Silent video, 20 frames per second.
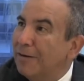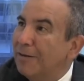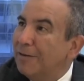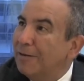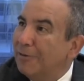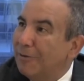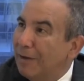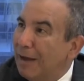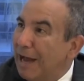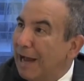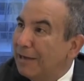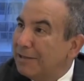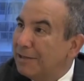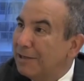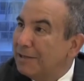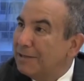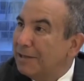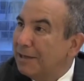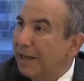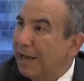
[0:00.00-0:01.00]
their
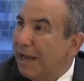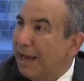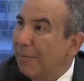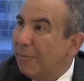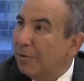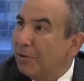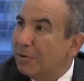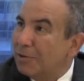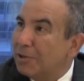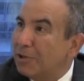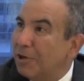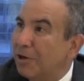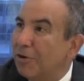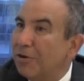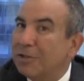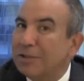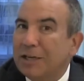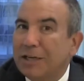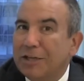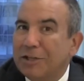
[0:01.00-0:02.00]
access to capital
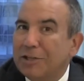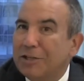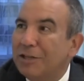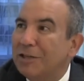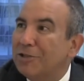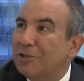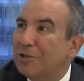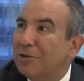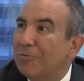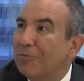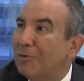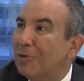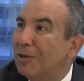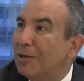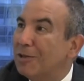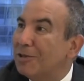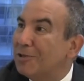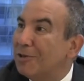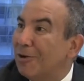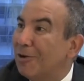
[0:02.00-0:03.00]
securitization engine
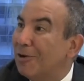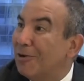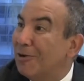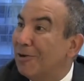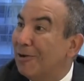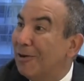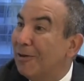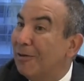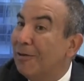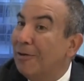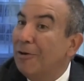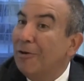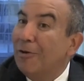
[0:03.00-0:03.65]
really started to